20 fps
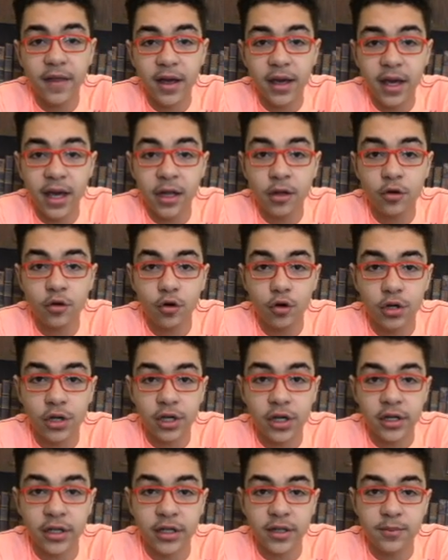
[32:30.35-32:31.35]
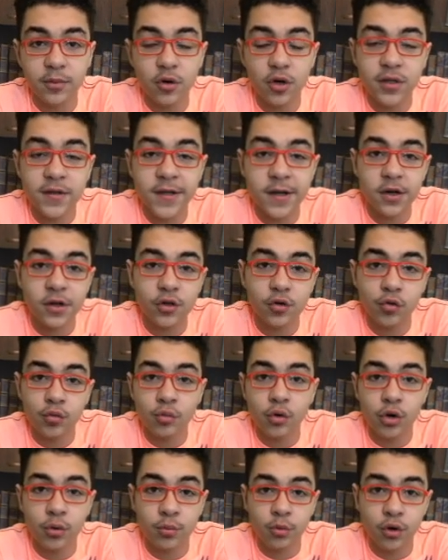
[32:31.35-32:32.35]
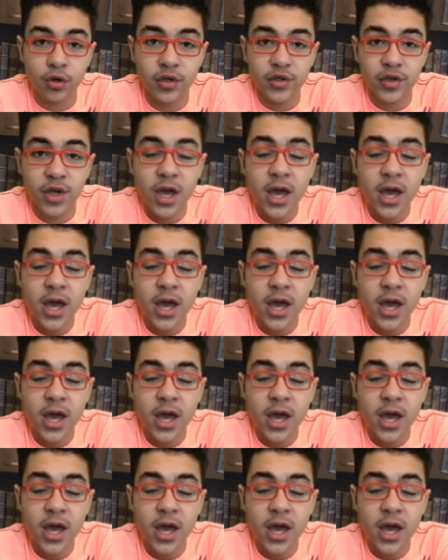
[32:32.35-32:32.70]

Kane Chronicles, because there are 2 more books.